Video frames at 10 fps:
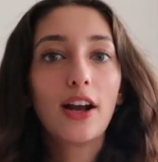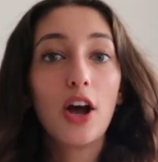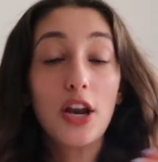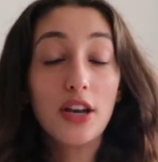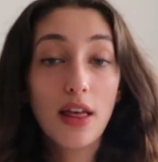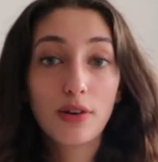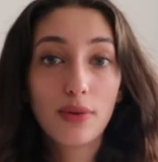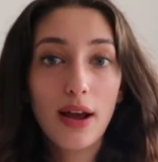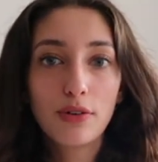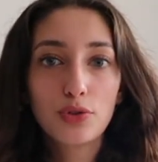I got another
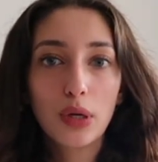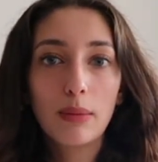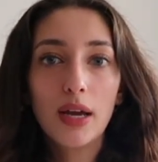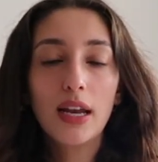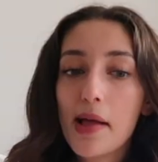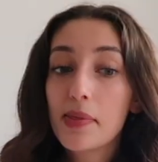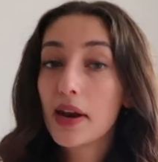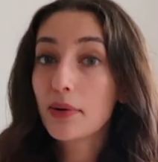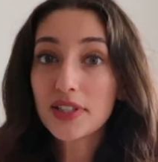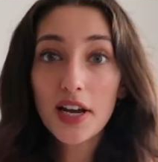round of treatment, and
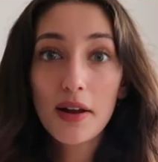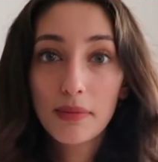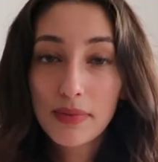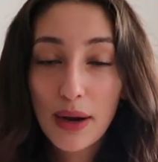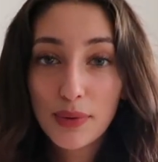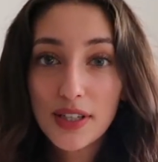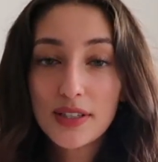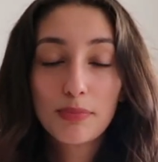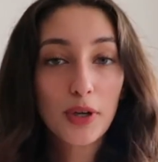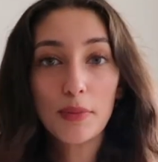then I was done. That
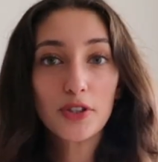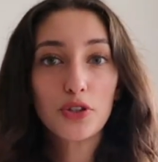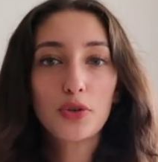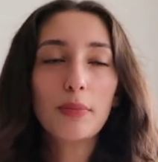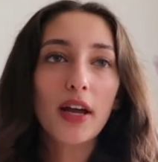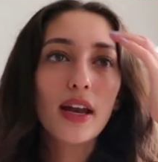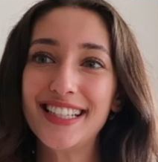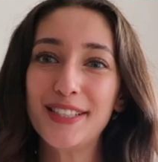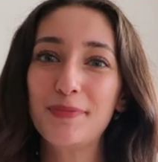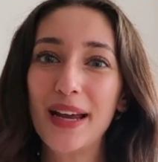was pretty much the treatment.
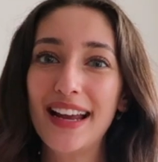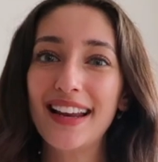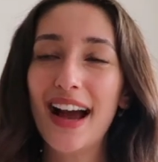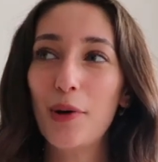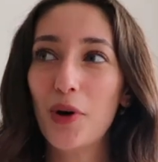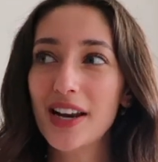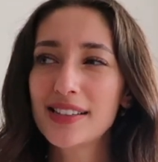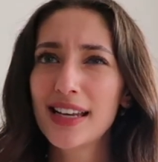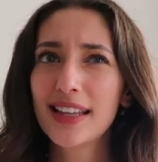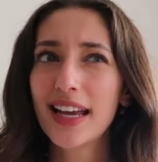It's been, I want to
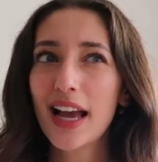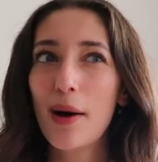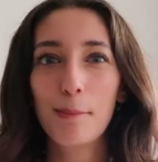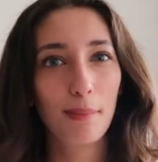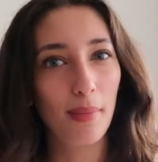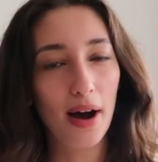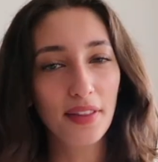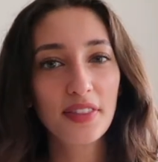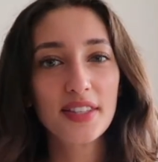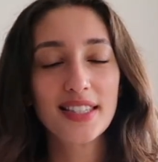say, like a
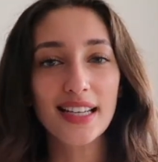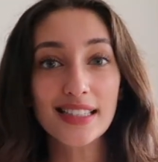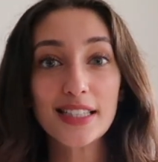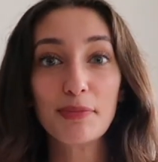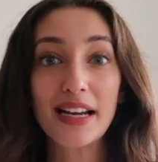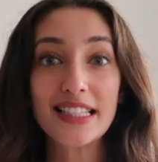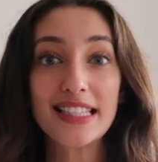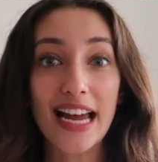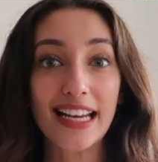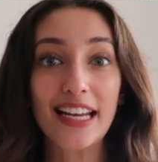month since my
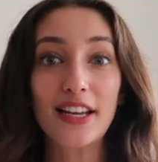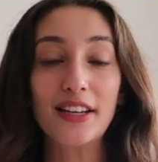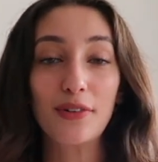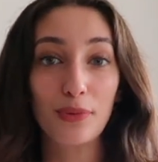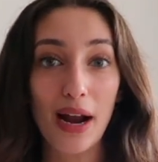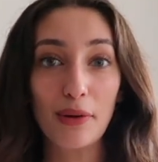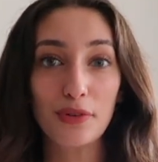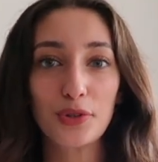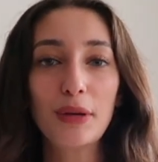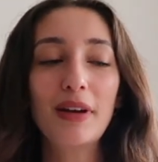second round
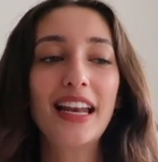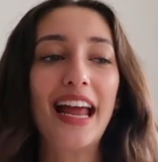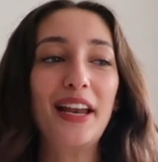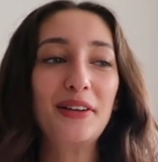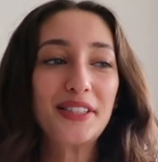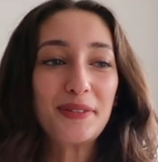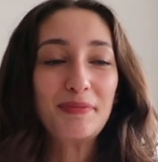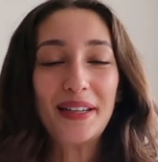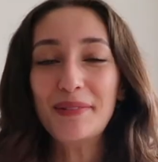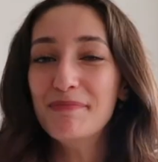of treatment, and it's
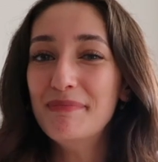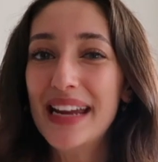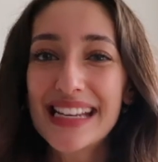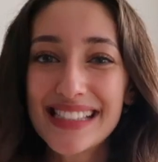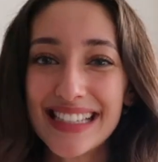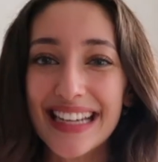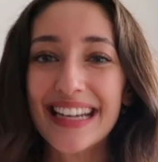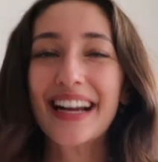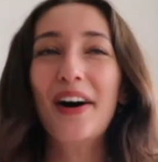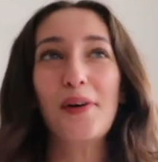been
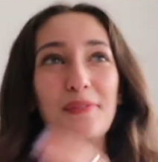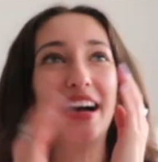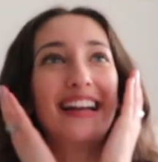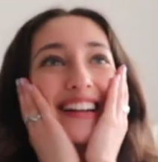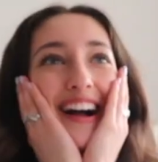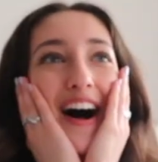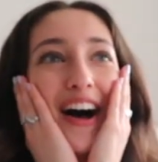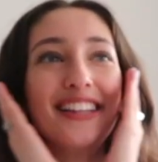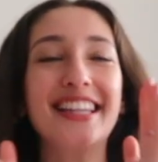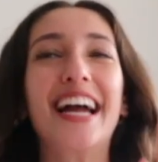amazing. Oh my
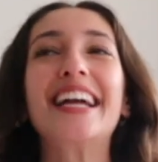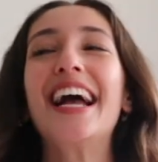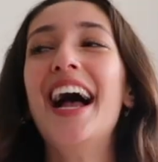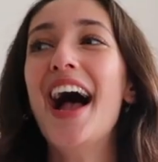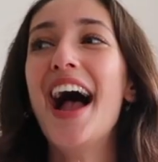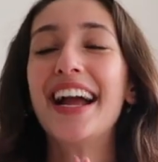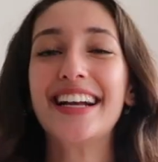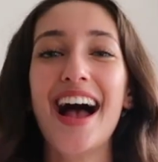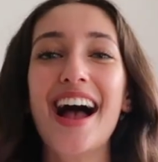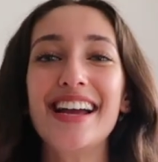god, like
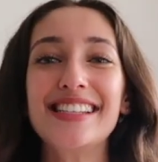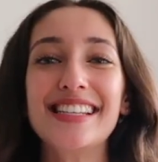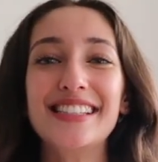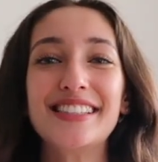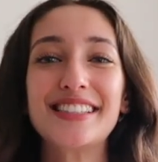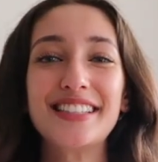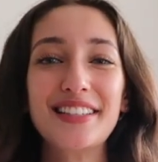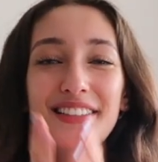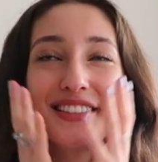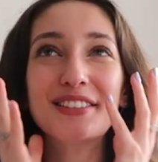guys, it's
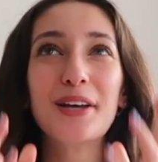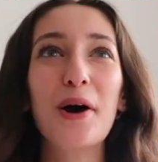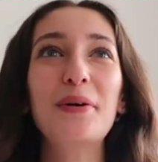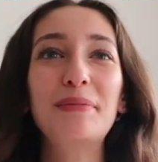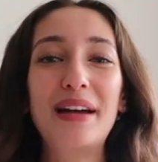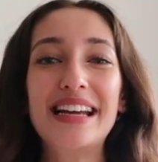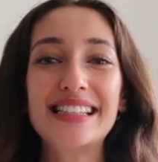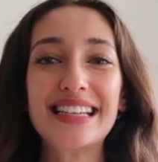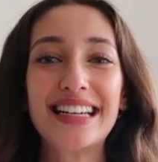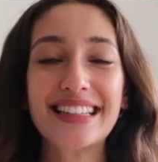so
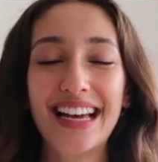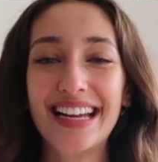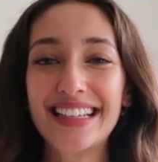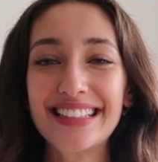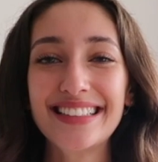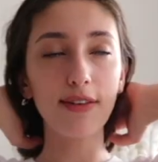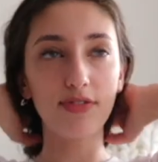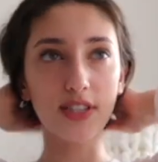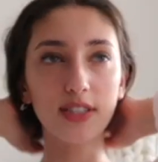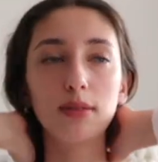amazing. Like,
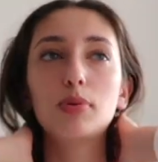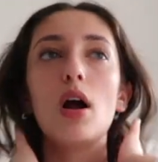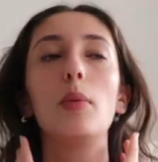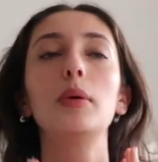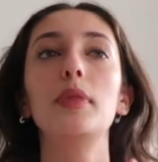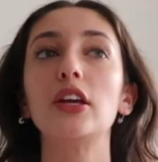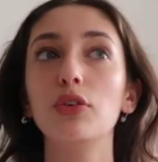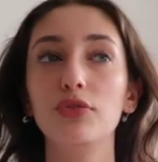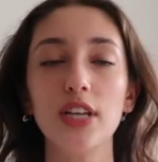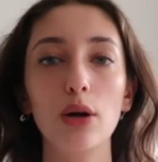if this is a problem that
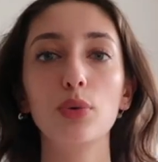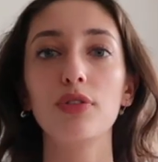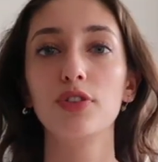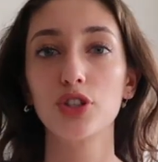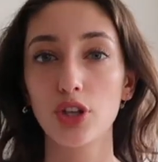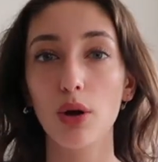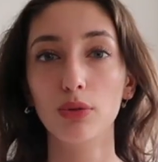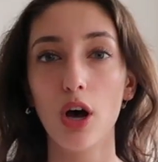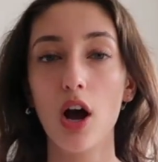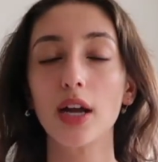you've dealt with for so
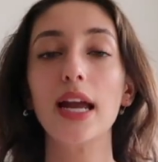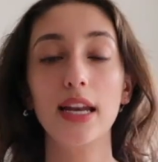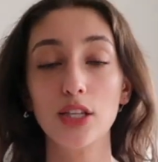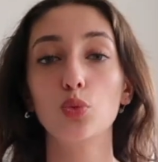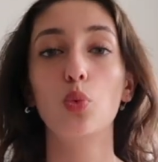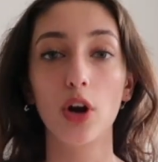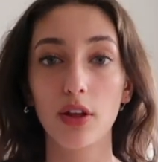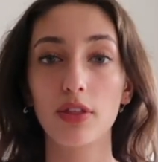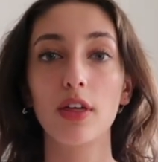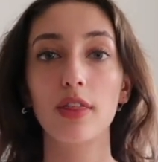long, it is
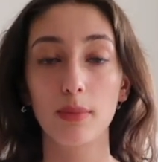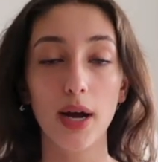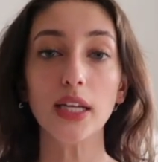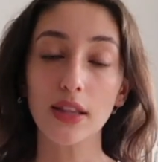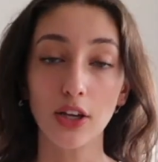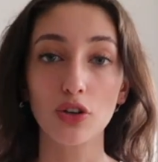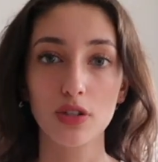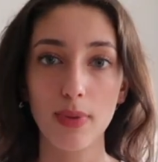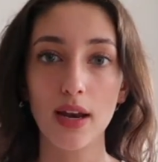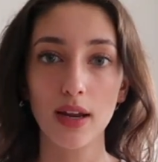worth the money that you're
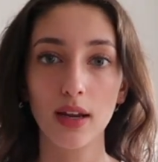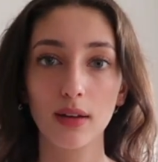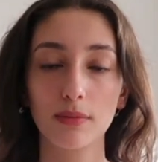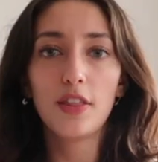spending.